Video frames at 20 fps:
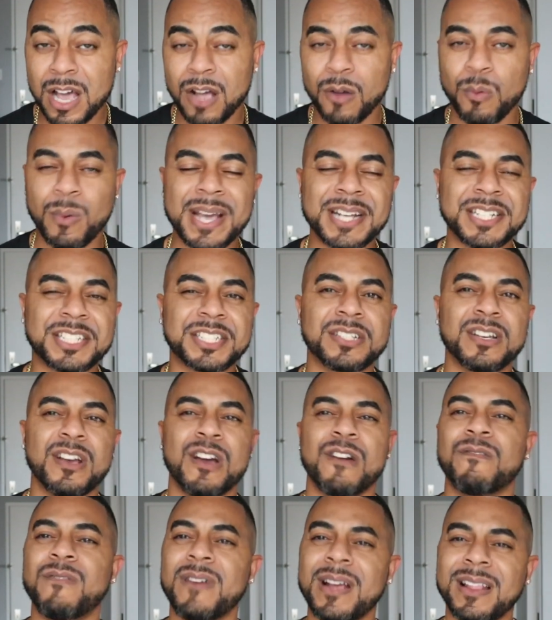which
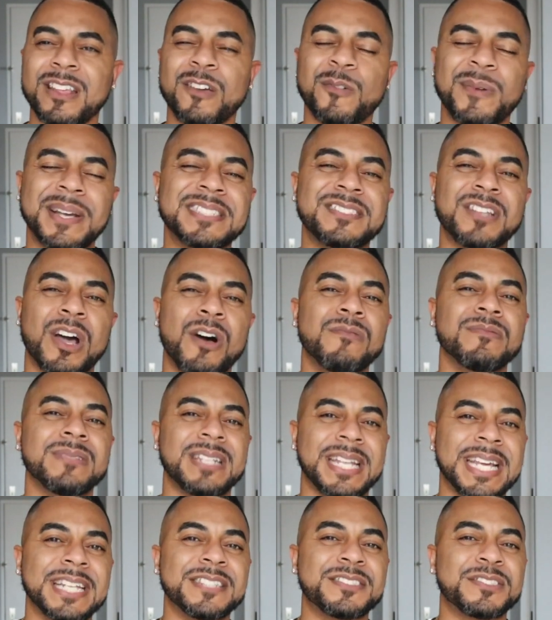really we don't
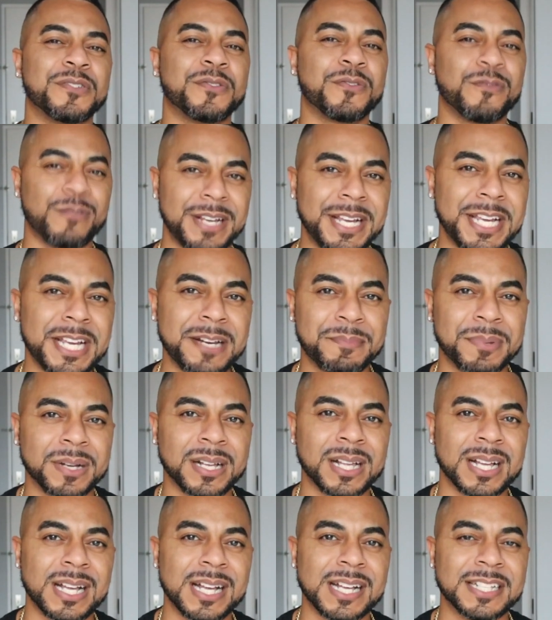need to read
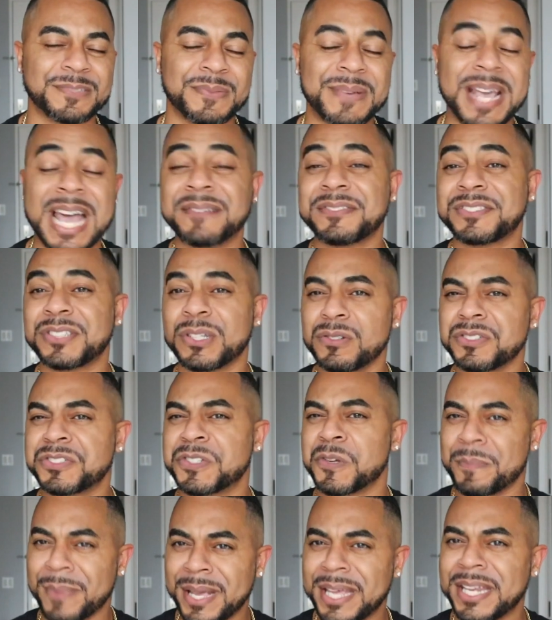because we have
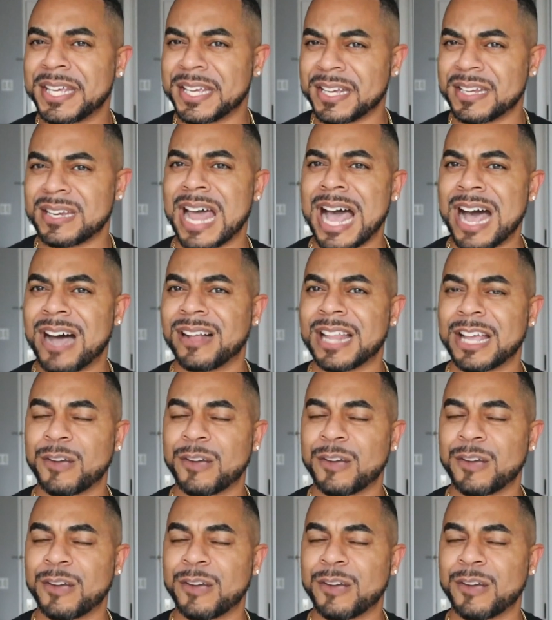social media now.